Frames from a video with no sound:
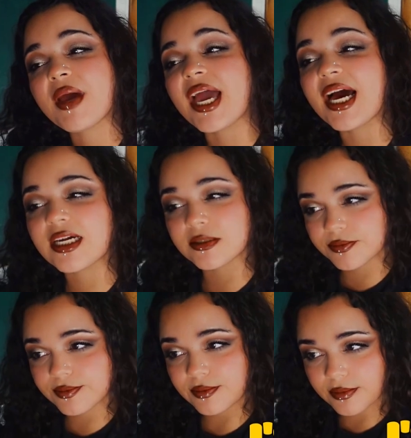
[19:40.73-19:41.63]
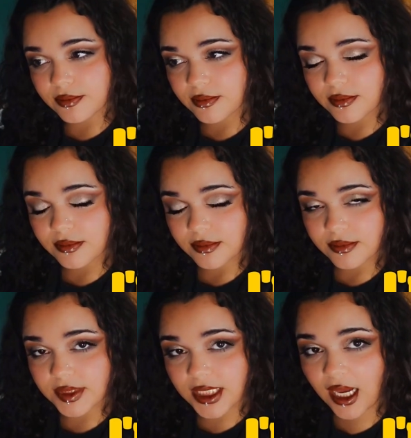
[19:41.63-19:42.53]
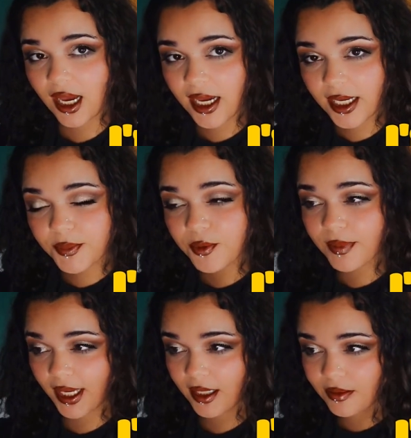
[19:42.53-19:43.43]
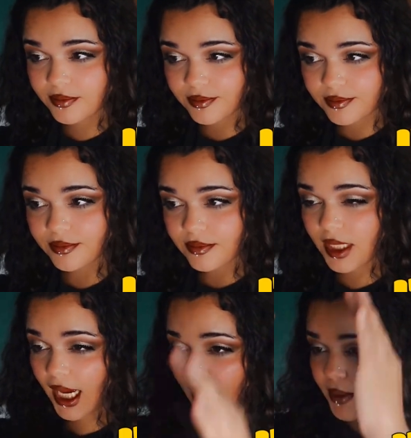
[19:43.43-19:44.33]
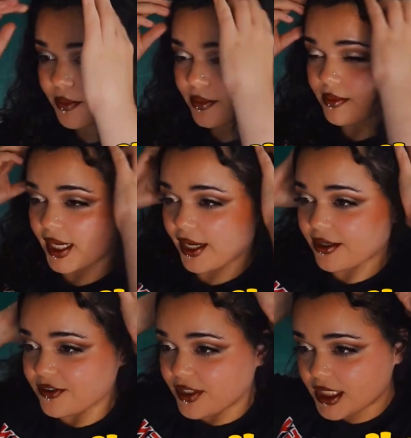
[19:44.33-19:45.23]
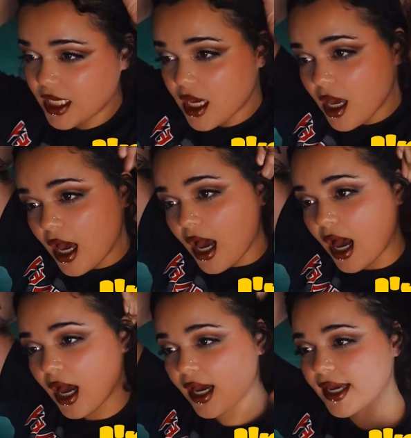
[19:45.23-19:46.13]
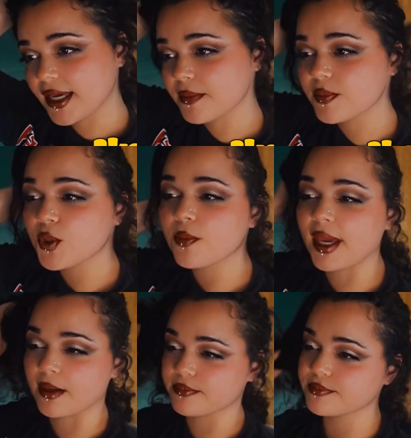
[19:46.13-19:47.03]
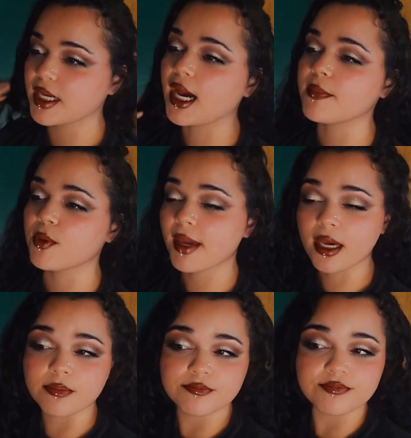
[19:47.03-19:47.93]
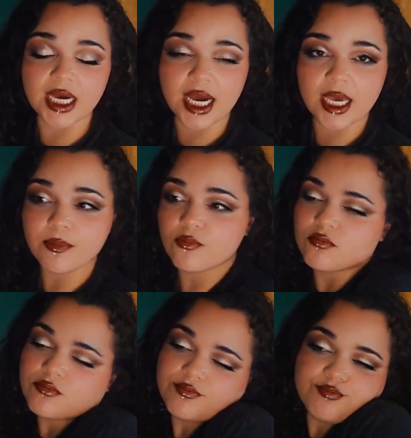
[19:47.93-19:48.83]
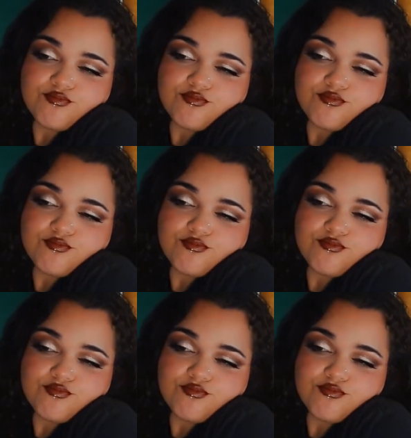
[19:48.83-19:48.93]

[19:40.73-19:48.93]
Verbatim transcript: your man. I'm your man. I'm my hair is frizzy. I'm your man. I'm your man. I'm